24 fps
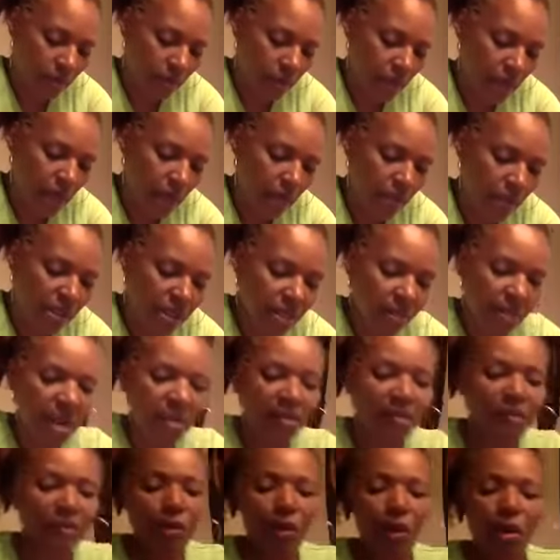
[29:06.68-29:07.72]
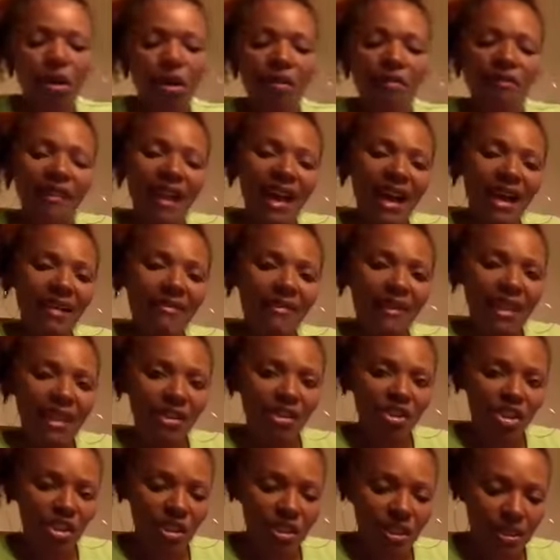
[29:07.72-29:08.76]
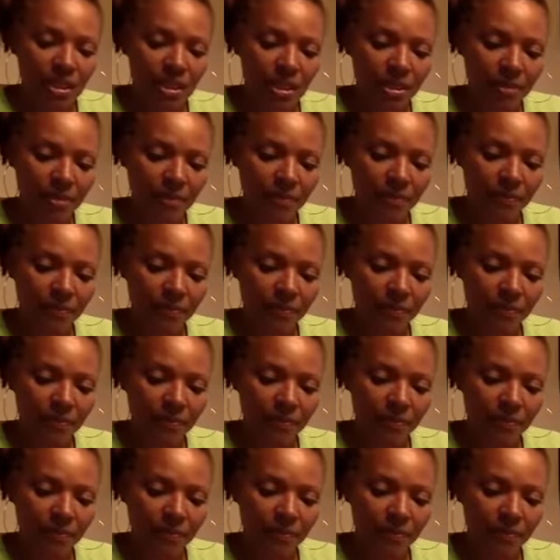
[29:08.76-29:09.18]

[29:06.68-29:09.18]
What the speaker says: That was about 4 or 5 inches.